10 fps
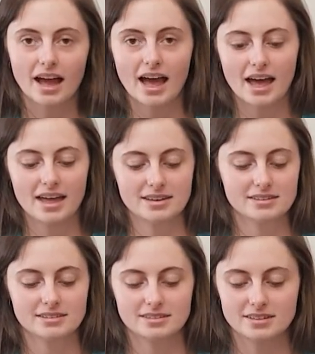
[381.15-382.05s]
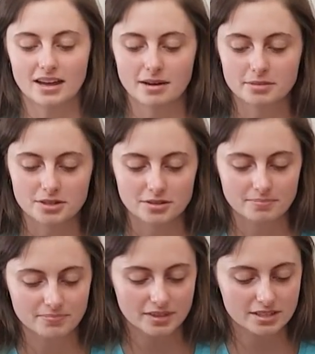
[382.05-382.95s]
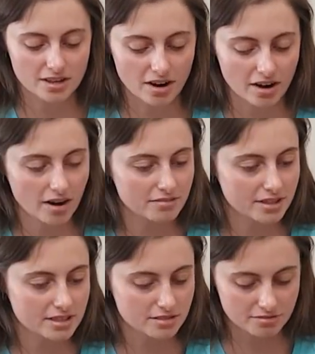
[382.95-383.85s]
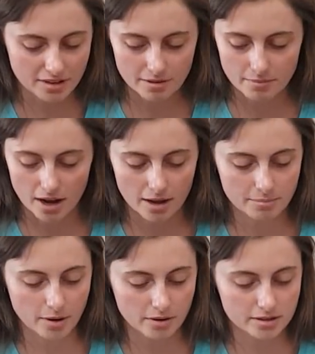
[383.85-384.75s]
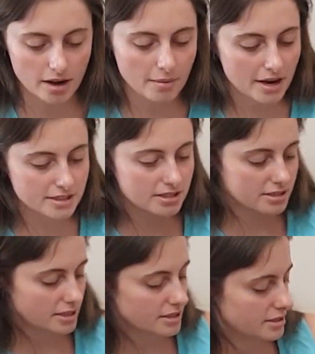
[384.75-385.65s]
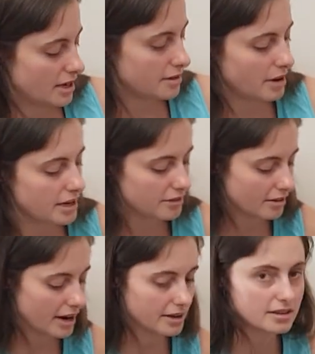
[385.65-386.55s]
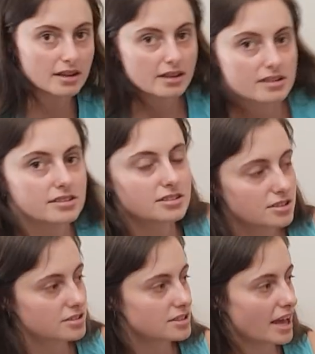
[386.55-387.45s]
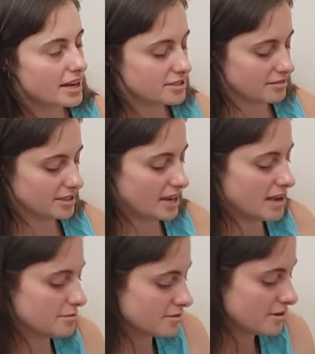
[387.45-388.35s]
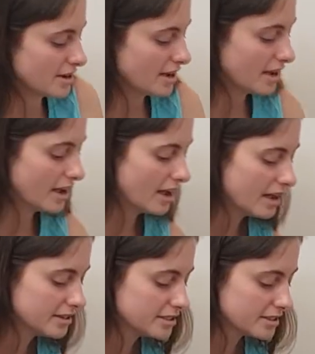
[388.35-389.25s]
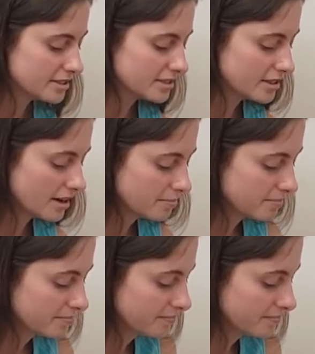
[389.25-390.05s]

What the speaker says: and side number 2. So hopefully this will fit in my pot. I might just, this is how you make it round. So use the edge of the table and just like